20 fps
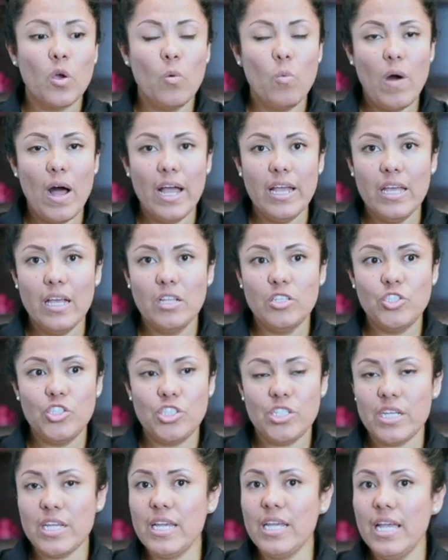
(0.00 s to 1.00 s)
while
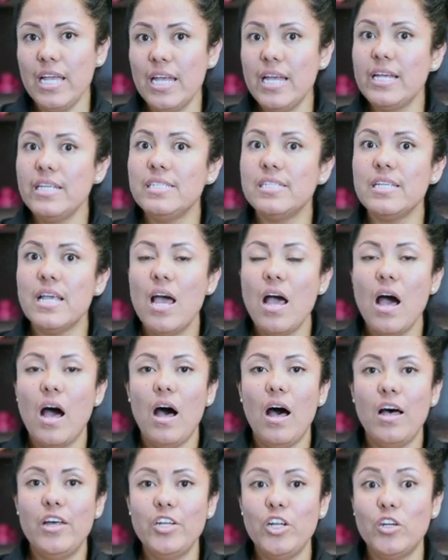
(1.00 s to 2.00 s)
she is
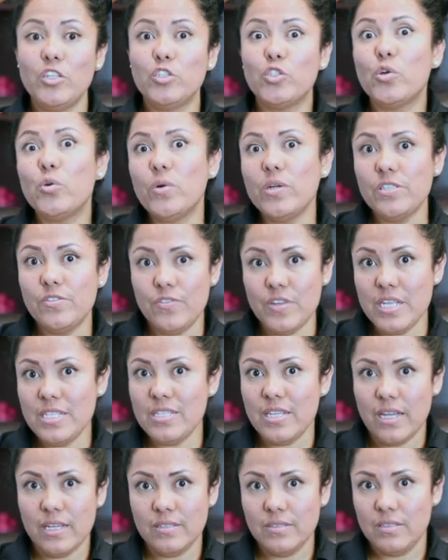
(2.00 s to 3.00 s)
on her tourist
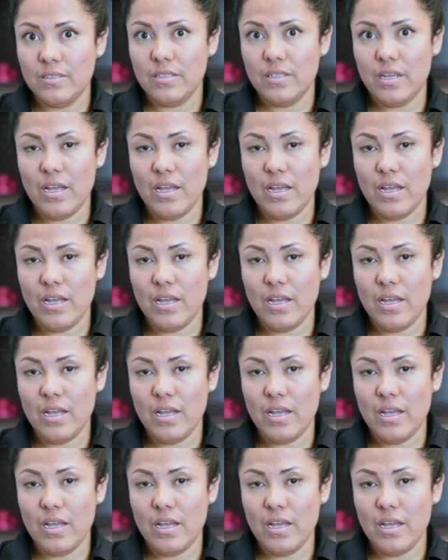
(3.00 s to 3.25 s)
visa,